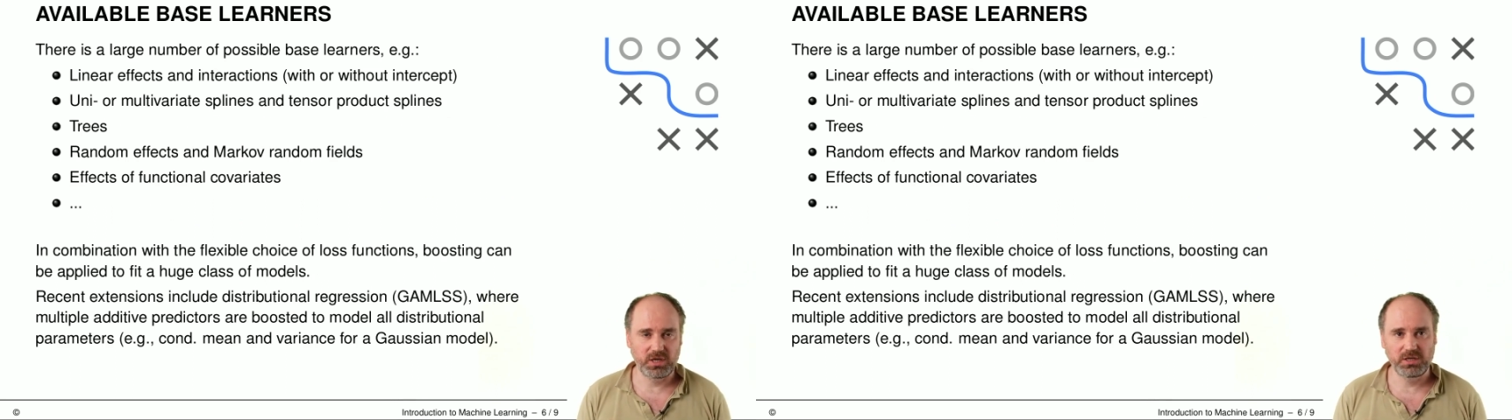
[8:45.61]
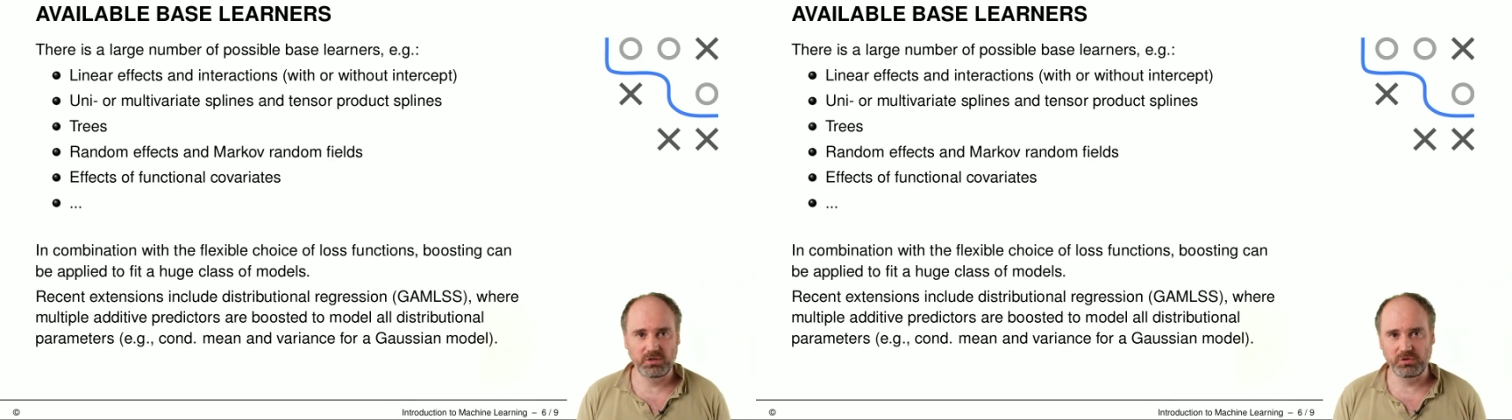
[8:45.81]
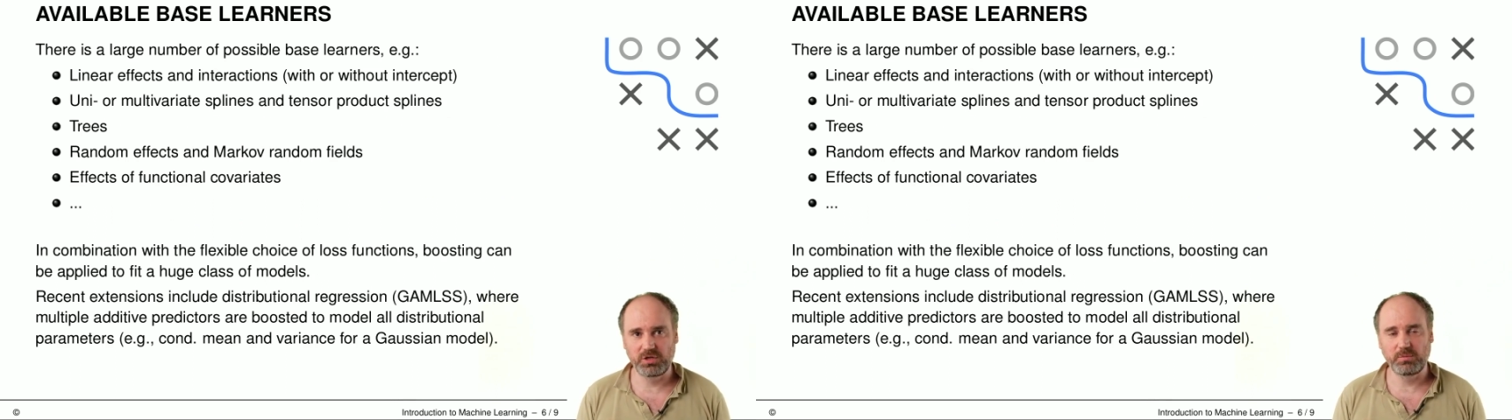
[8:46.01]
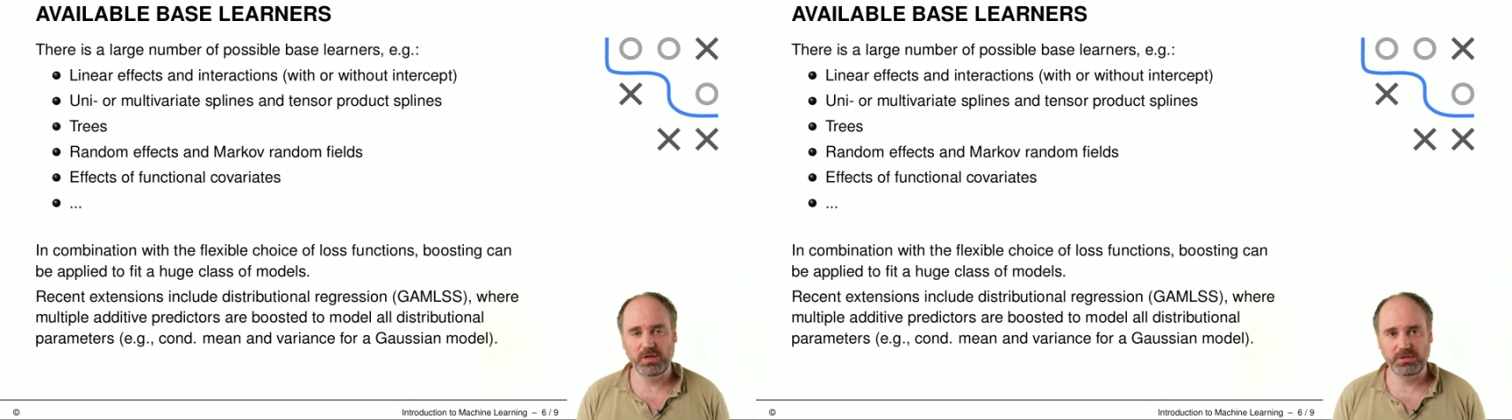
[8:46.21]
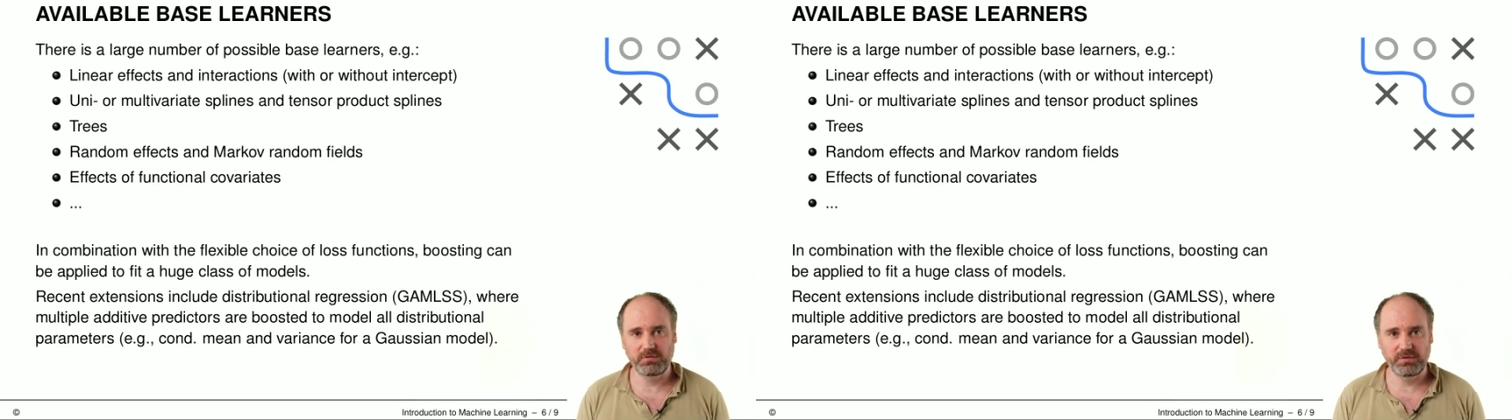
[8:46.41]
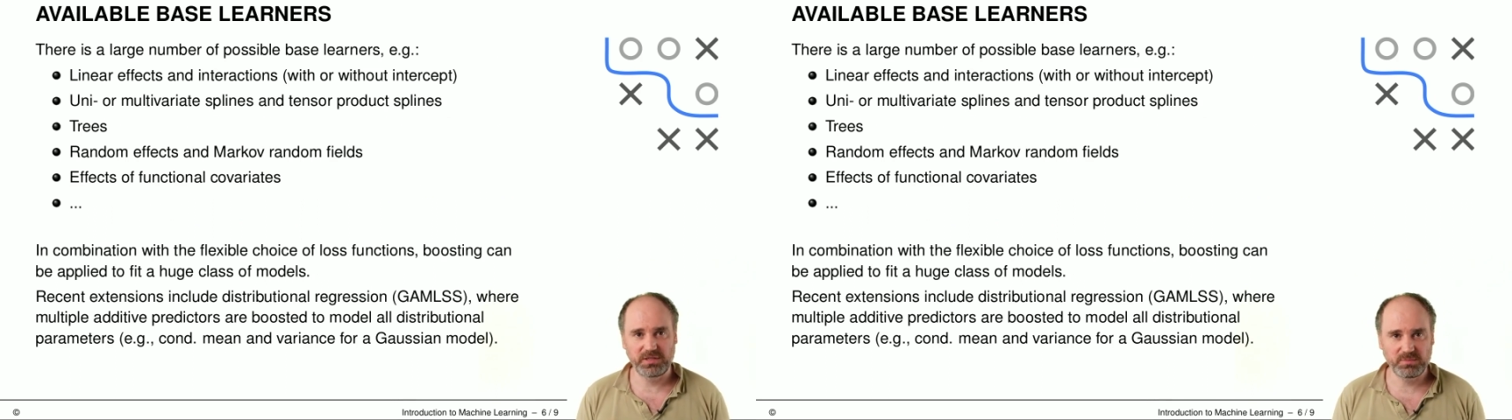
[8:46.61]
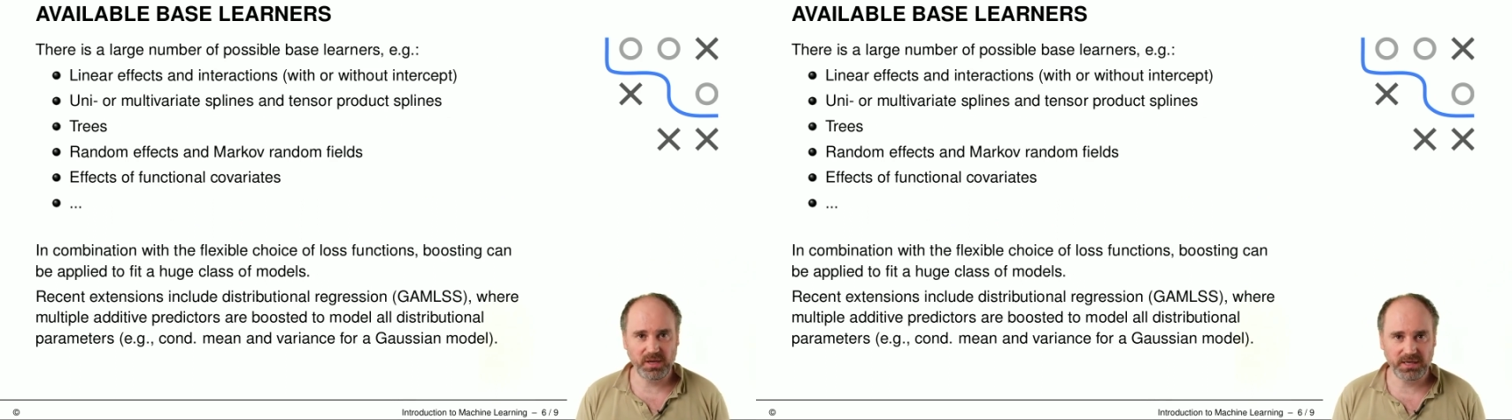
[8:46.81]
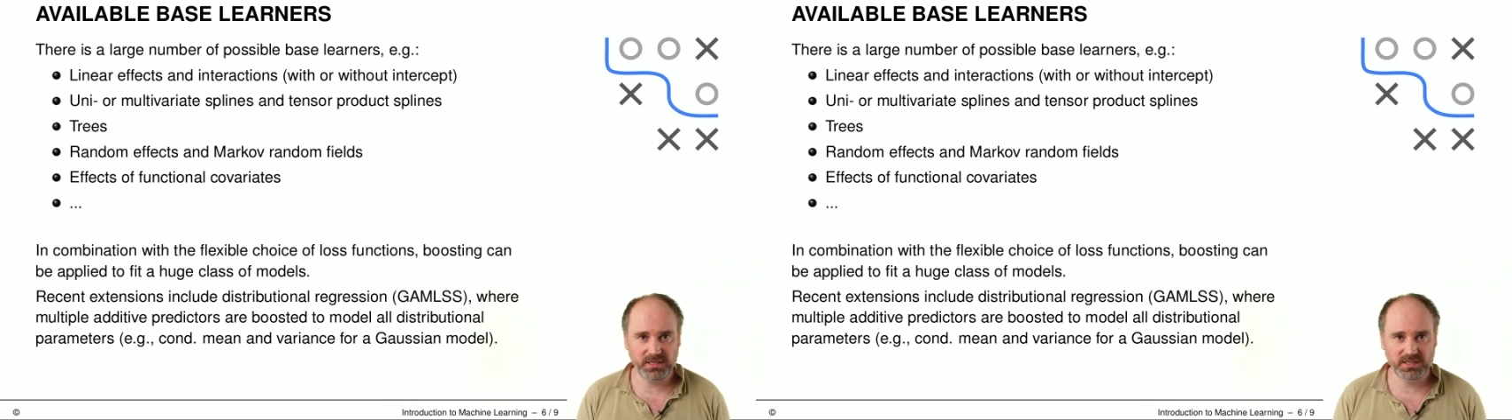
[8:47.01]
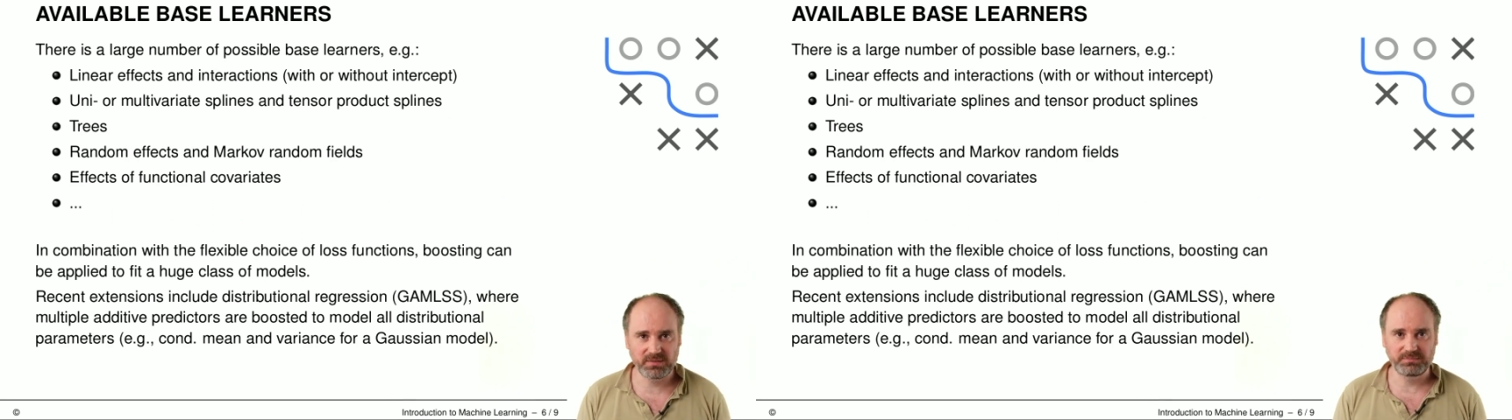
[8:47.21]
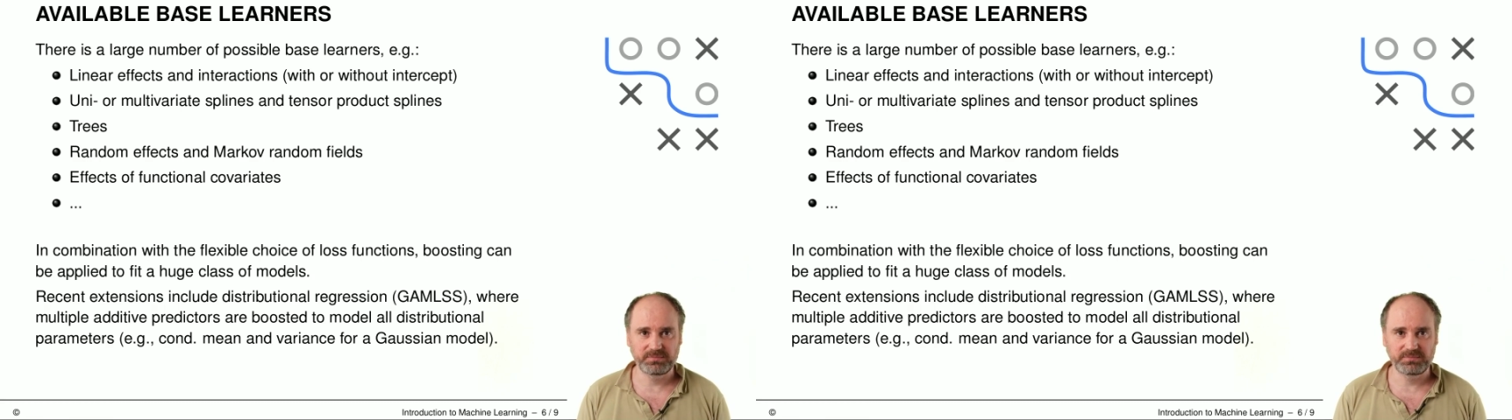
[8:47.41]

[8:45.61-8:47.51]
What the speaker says: uni or multivariate splines,